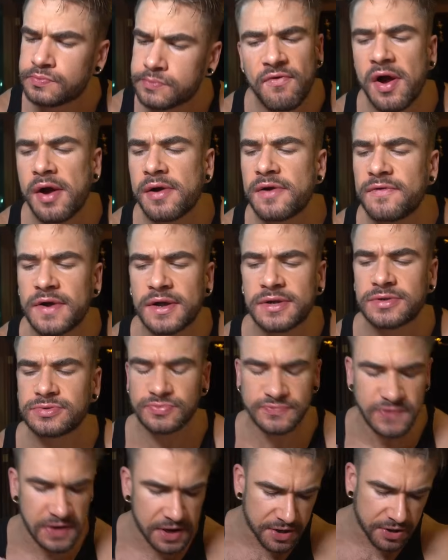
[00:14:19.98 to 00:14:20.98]
Very, very,
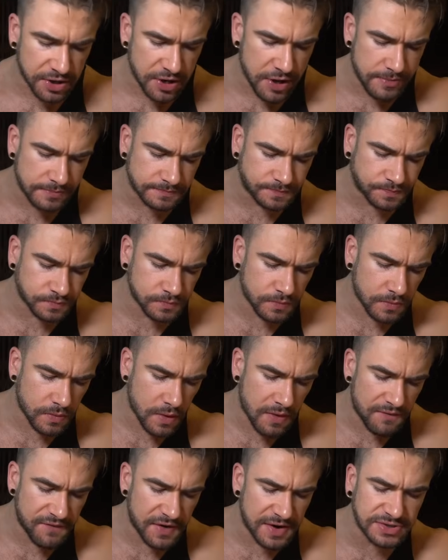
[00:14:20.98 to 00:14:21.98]
very good.
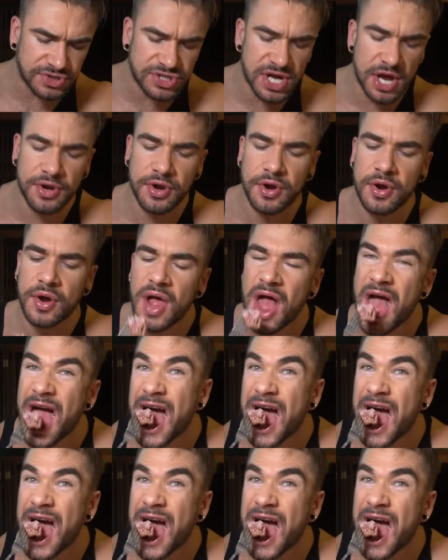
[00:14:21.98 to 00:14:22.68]
Very tender.